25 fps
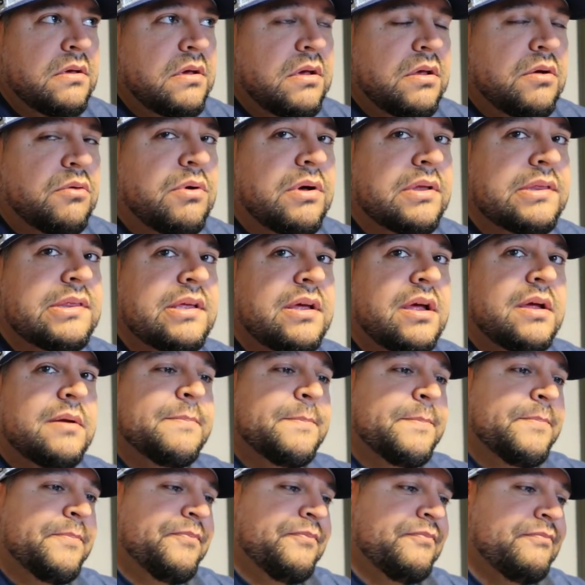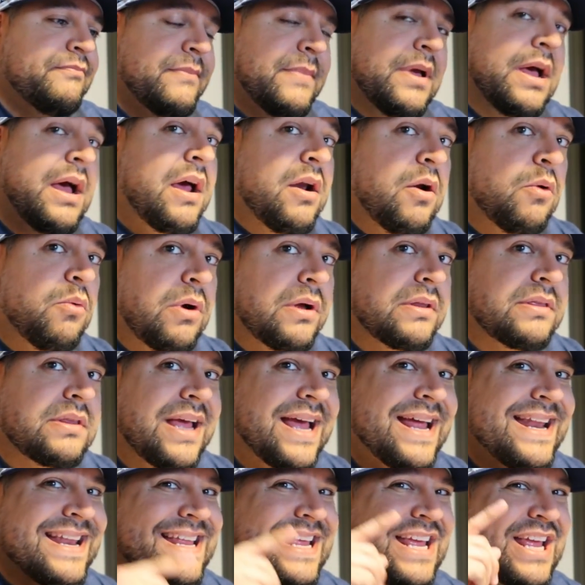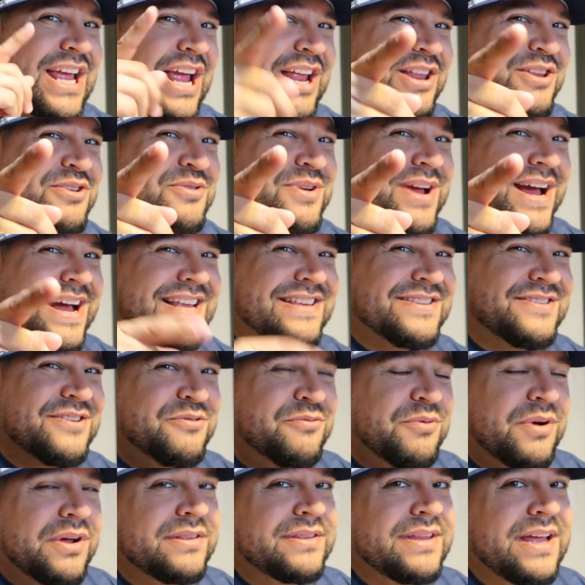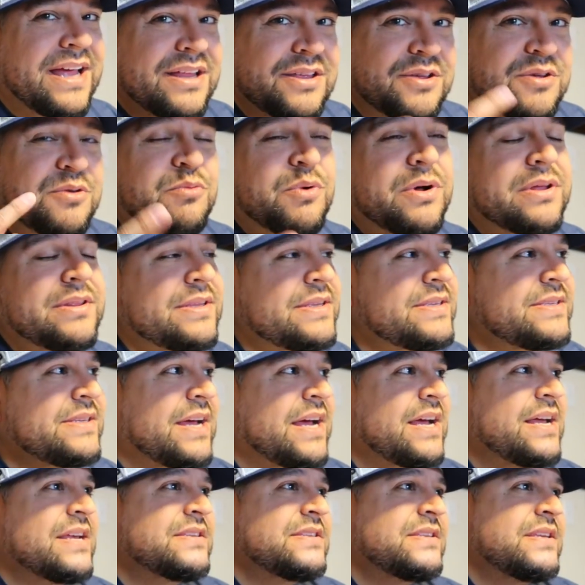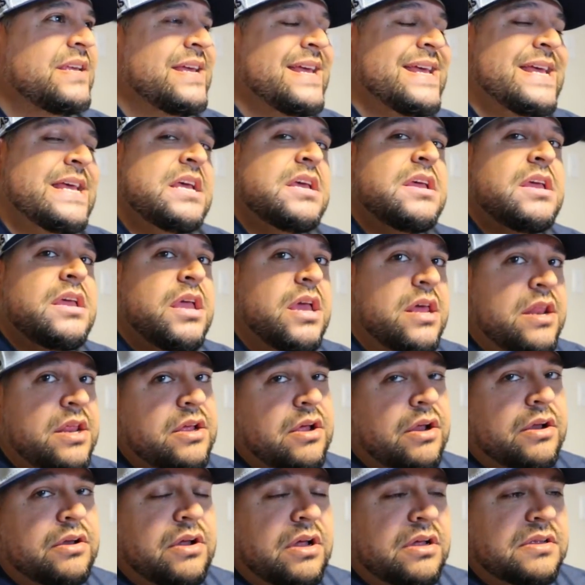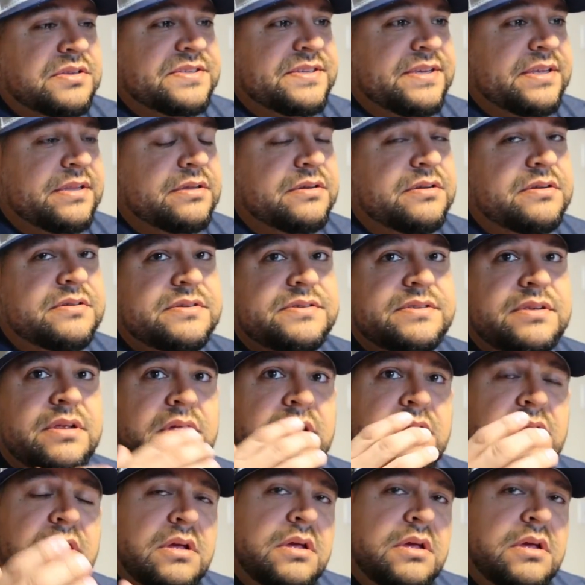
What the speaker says: You don't want that. I don't want that, and you guys don't want that. You want these guys hitting on all cylinders.